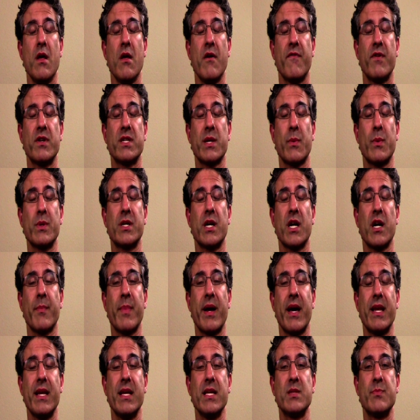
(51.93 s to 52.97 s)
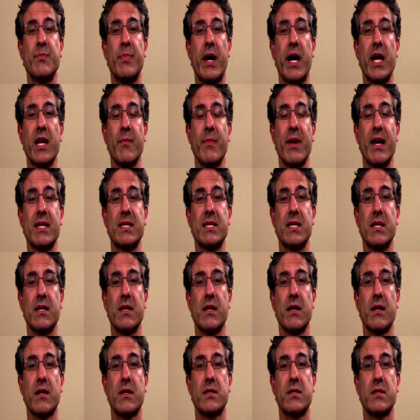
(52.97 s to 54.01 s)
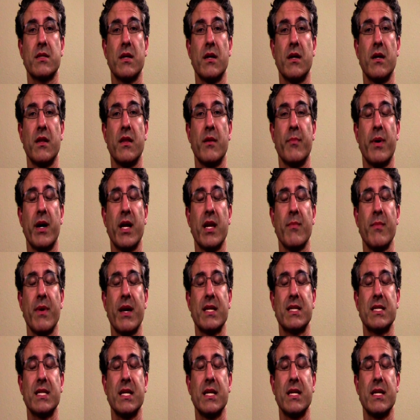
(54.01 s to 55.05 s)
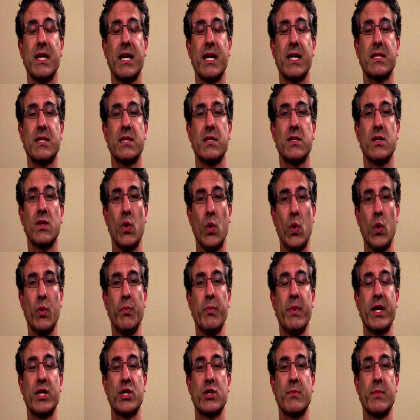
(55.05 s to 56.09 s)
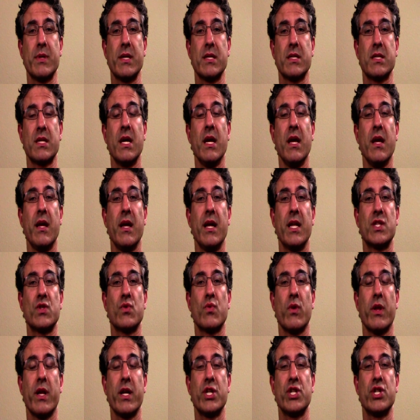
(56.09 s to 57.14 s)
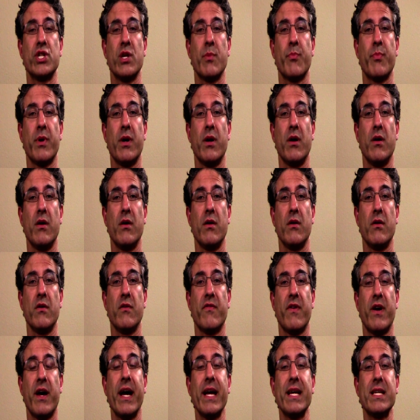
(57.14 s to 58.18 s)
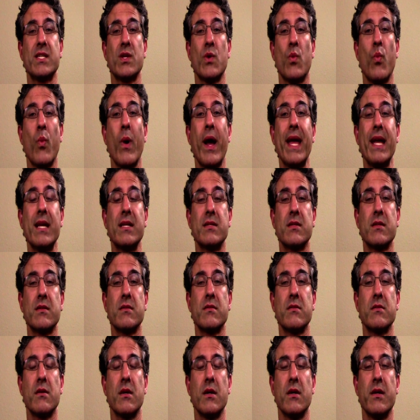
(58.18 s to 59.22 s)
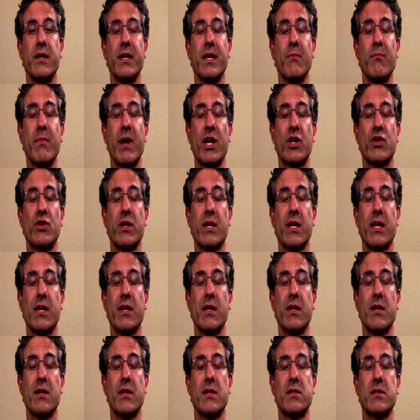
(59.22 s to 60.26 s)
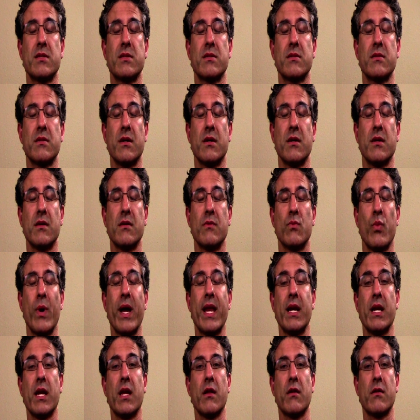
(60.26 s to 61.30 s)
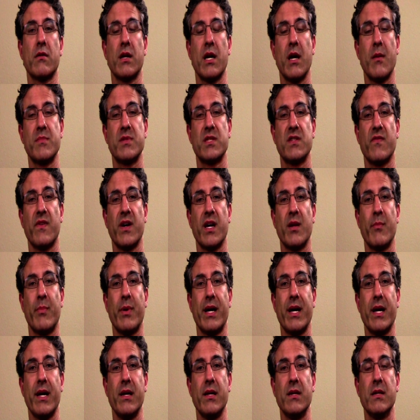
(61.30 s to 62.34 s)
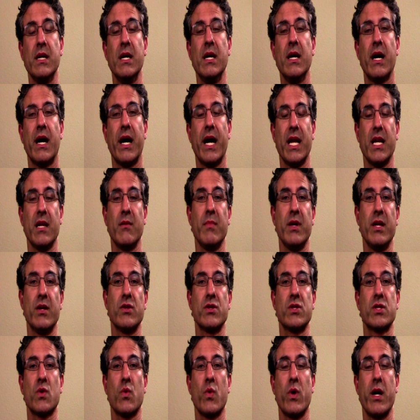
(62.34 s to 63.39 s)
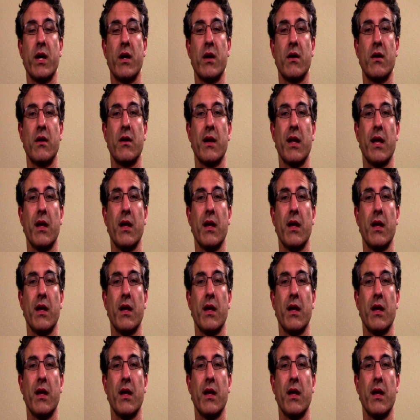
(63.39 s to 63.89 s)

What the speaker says: First thing I want to talk about is body mass index. The body mass index is an old measurement. It's a relationship of height to weight. In metric, it's weight in kilograms divided by height in meters squared,